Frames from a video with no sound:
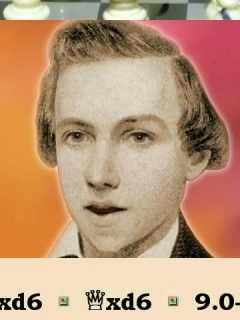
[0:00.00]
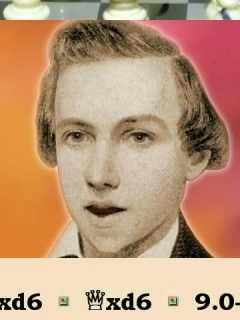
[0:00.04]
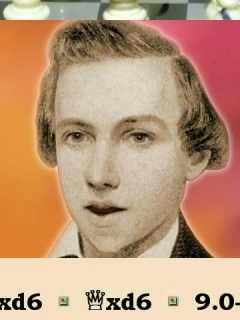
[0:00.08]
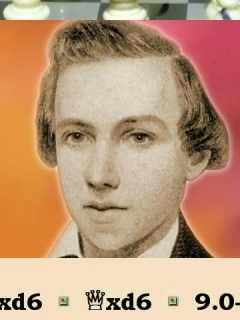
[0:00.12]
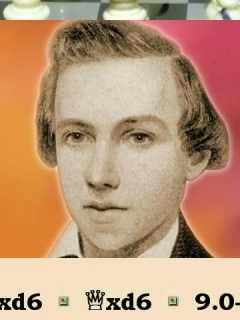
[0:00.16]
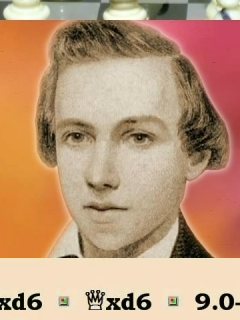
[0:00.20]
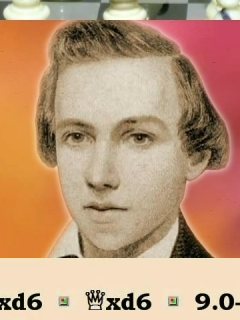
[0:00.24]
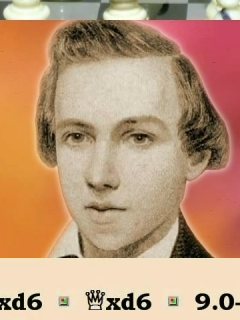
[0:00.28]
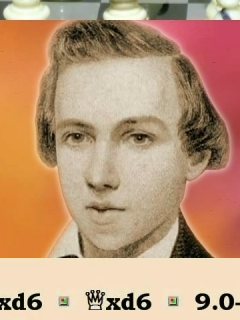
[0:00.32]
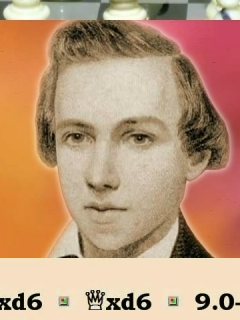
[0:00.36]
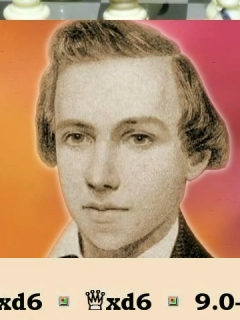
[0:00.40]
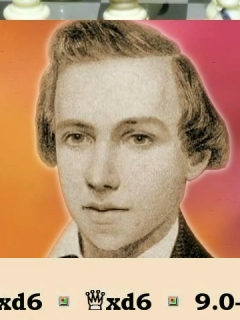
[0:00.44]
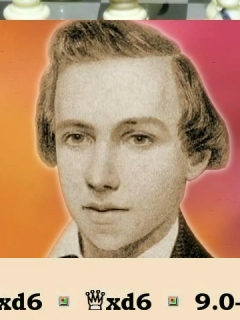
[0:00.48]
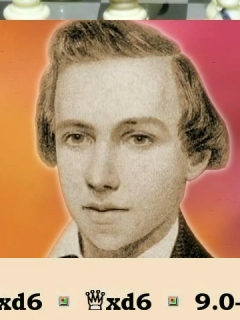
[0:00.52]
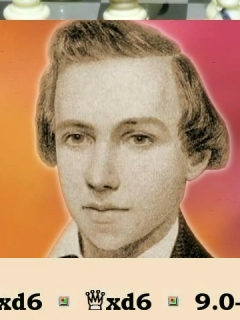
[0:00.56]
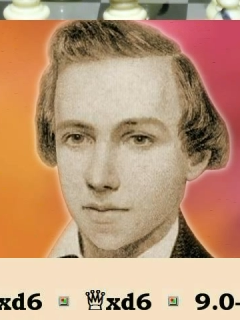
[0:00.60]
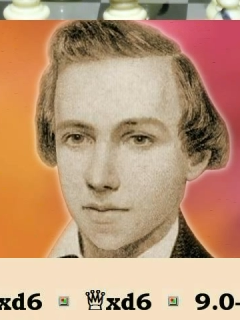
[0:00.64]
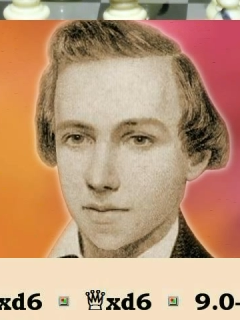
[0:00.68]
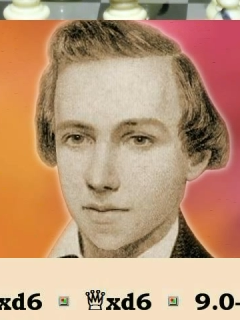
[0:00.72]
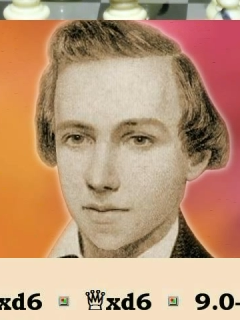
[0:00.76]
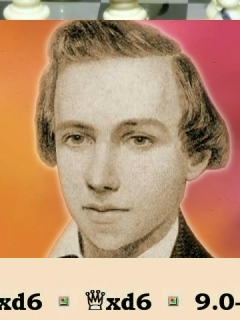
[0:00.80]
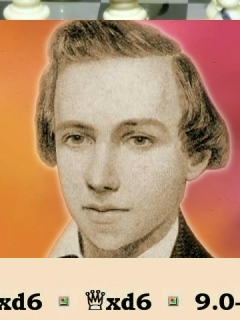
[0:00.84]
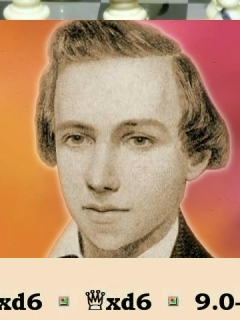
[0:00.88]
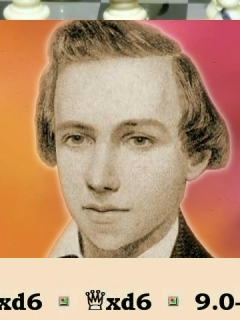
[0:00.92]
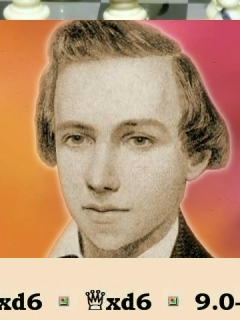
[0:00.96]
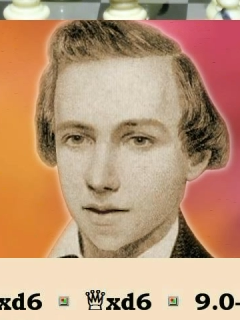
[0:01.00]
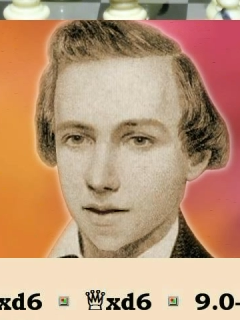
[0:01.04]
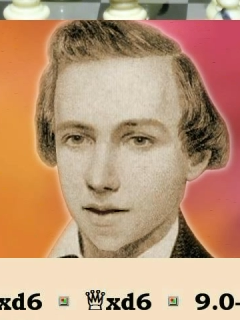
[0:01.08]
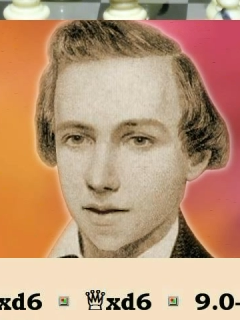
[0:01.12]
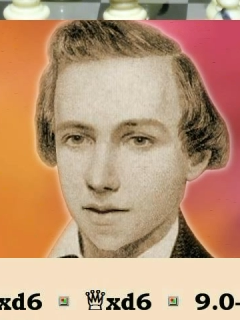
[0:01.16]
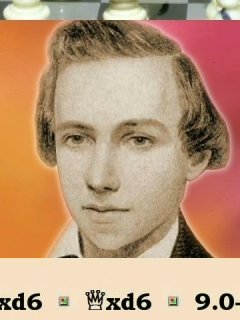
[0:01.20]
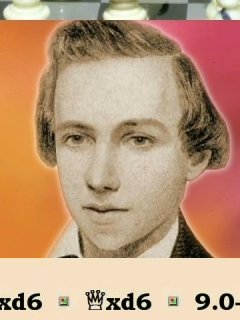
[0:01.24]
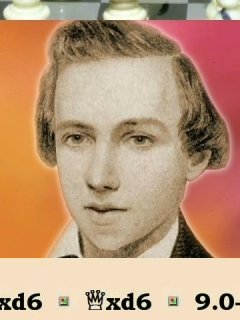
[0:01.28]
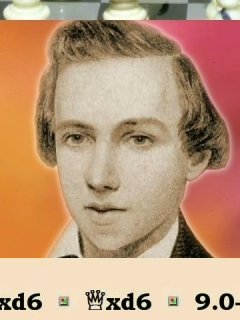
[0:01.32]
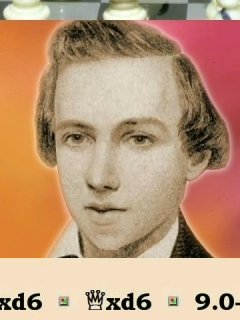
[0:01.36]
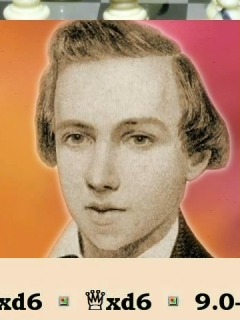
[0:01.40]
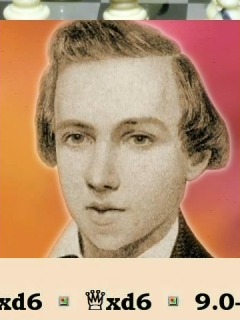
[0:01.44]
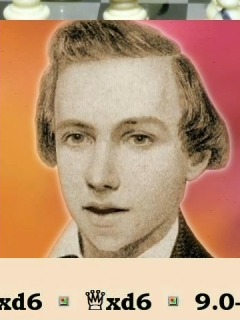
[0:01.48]
quality. I
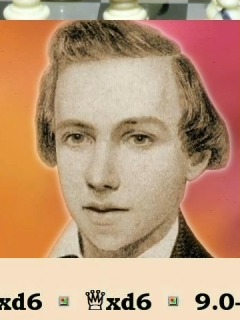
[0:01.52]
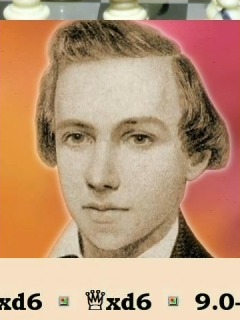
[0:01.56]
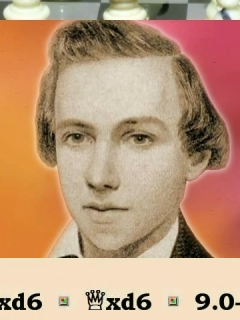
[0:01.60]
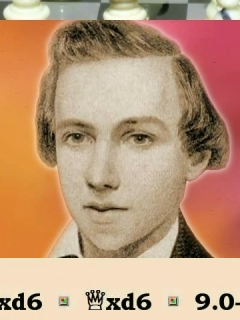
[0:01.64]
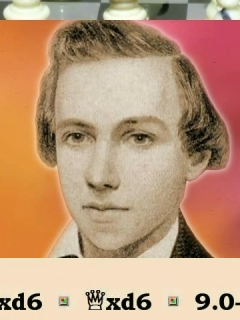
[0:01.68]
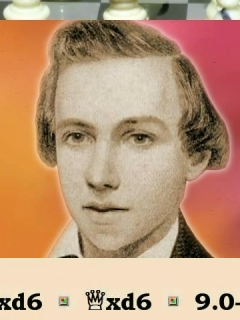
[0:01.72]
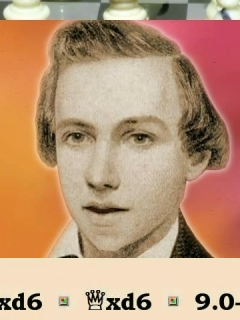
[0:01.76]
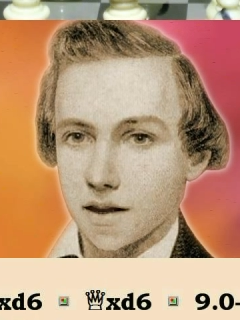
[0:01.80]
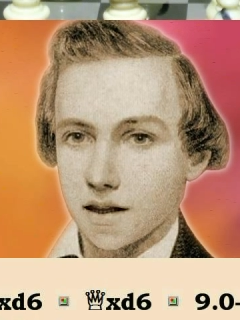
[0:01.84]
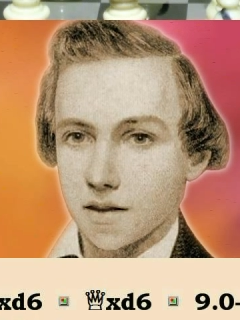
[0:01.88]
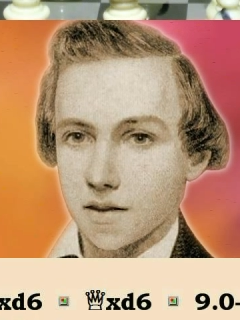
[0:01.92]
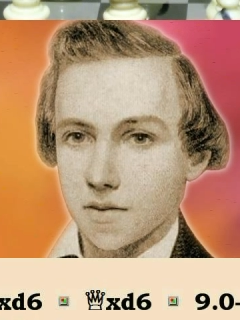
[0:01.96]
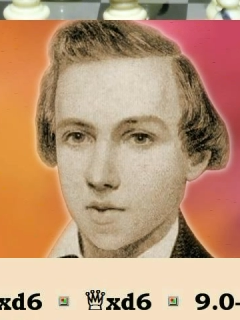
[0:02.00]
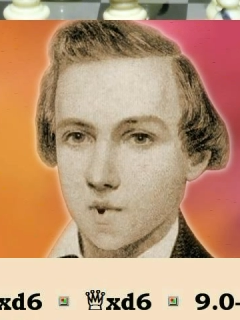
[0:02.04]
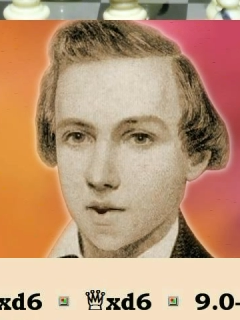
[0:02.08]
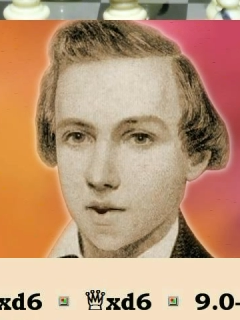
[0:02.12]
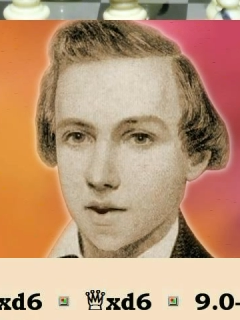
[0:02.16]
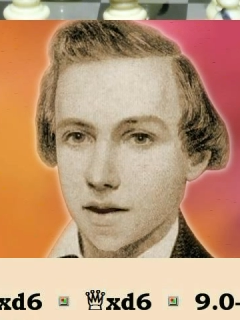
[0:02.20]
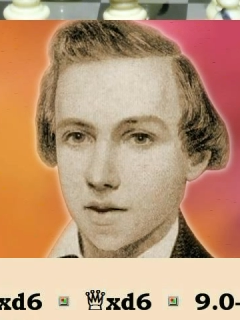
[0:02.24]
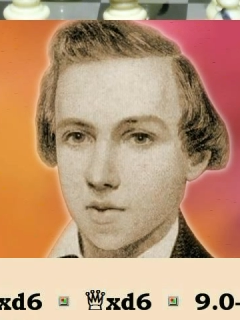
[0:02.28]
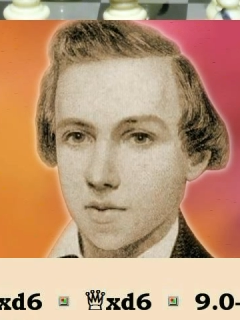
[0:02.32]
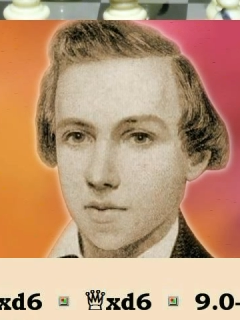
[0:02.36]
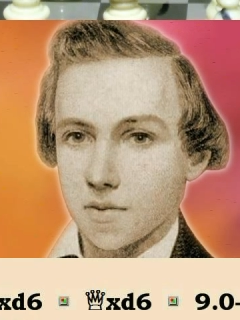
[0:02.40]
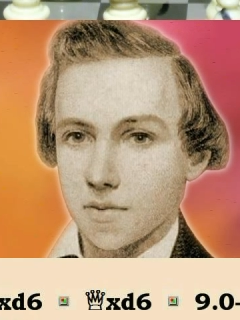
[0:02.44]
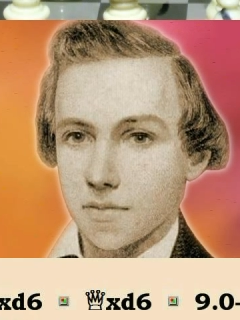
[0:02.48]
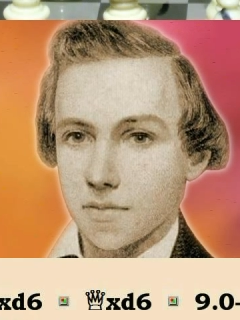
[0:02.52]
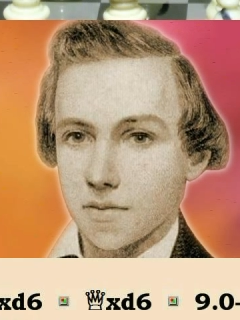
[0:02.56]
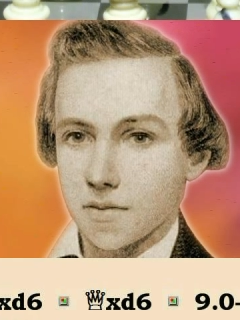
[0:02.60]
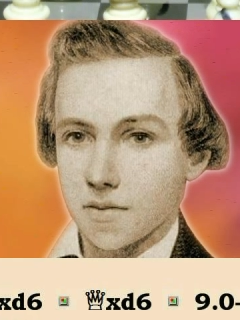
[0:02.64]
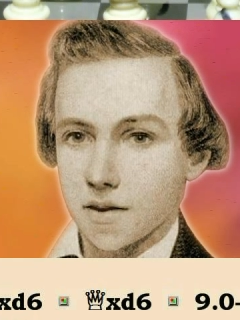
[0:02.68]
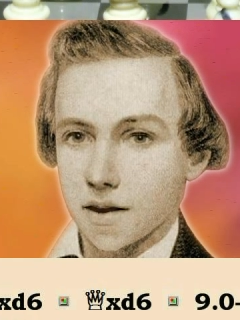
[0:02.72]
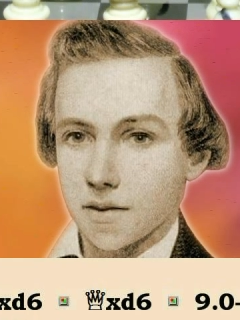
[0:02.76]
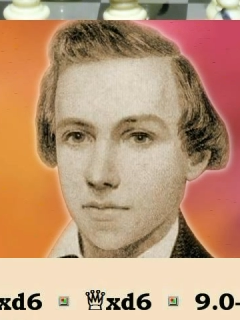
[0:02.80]
am losing an exchange,